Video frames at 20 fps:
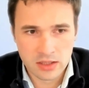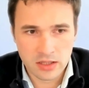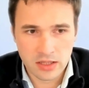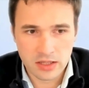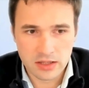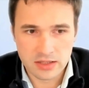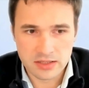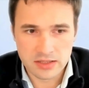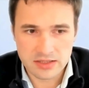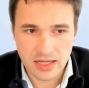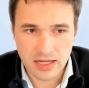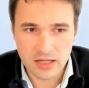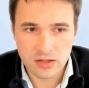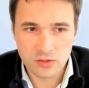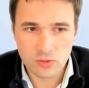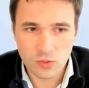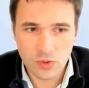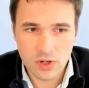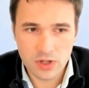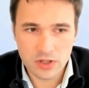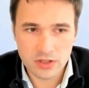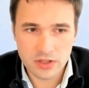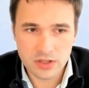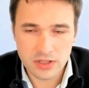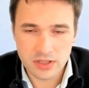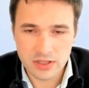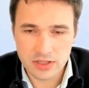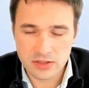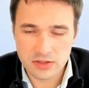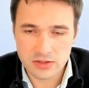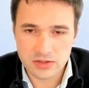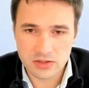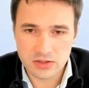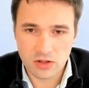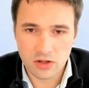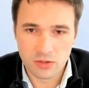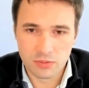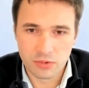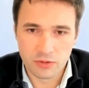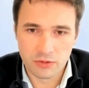The second one
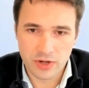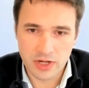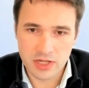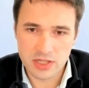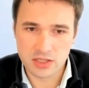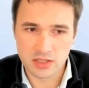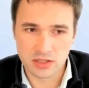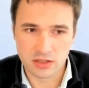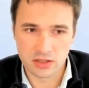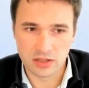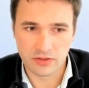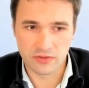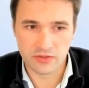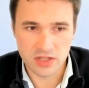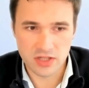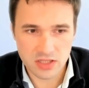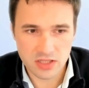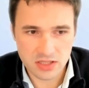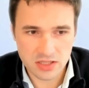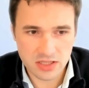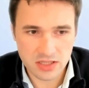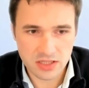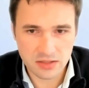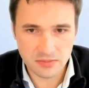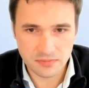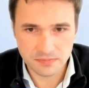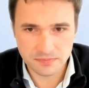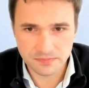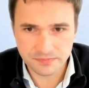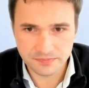is operational efficiency,